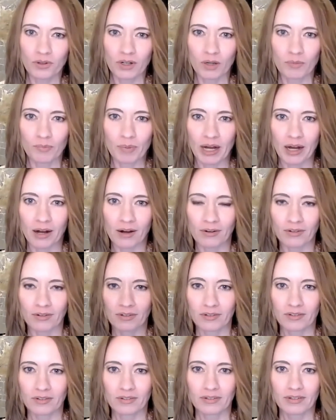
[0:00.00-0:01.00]
about
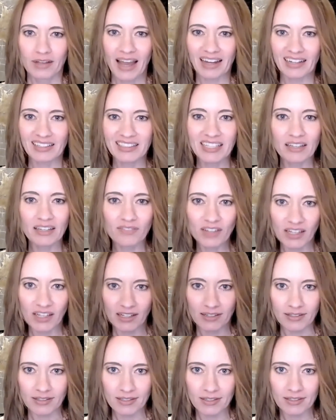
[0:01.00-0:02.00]

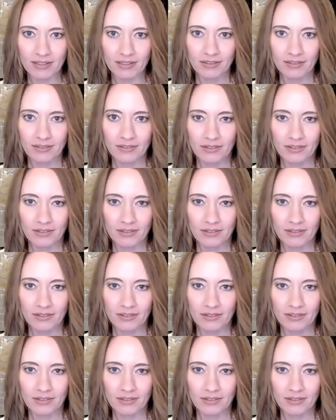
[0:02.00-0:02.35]
activities,